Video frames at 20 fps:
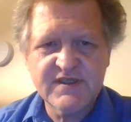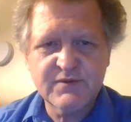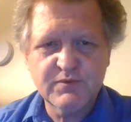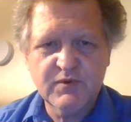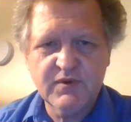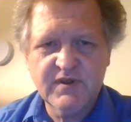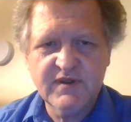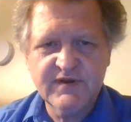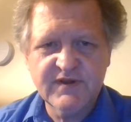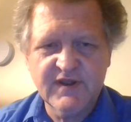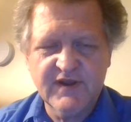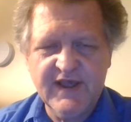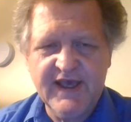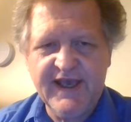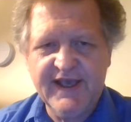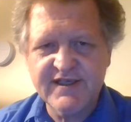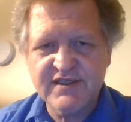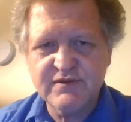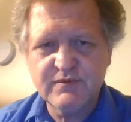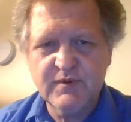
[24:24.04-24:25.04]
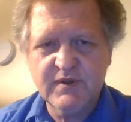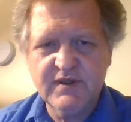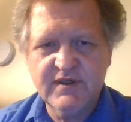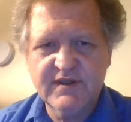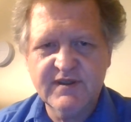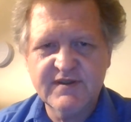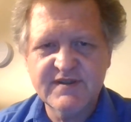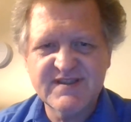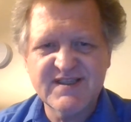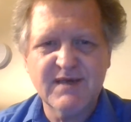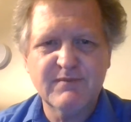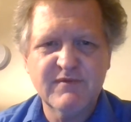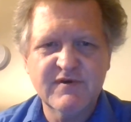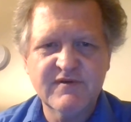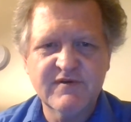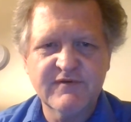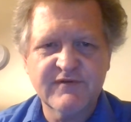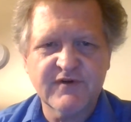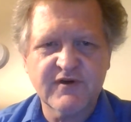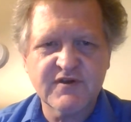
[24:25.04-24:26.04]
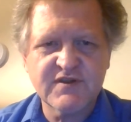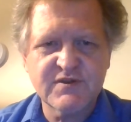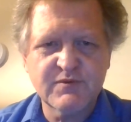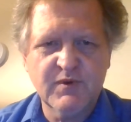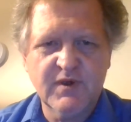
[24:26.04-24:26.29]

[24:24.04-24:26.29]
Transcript: one, the last one, some of the first